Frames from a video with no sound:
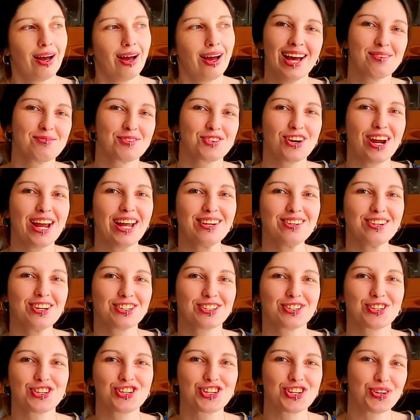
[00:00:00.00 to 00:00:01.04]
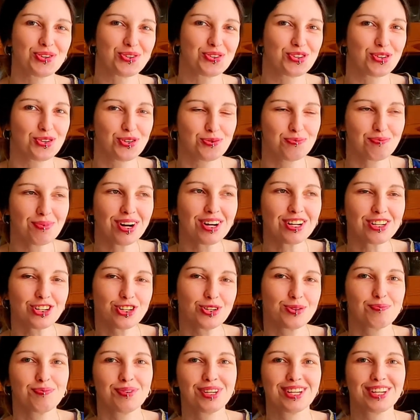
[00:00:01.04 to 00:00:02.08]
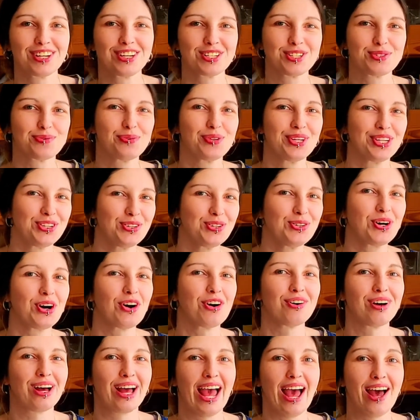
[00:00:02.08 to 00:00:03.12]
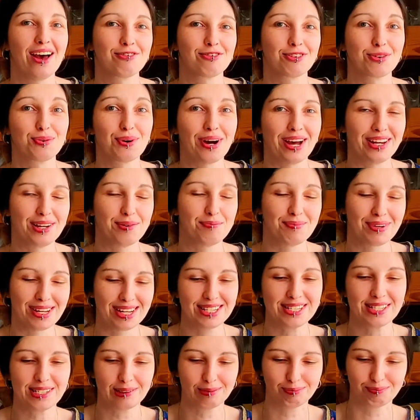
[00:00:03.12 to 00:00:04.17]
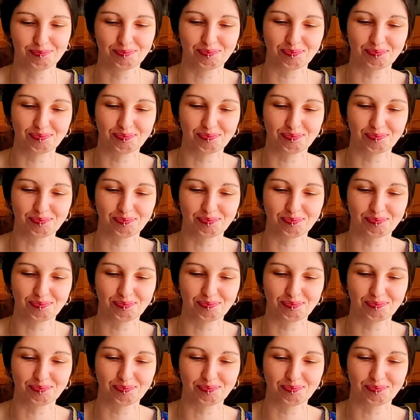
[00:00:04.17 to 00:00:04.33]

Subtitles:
I'm trying not to show too much because we do have quite a mess.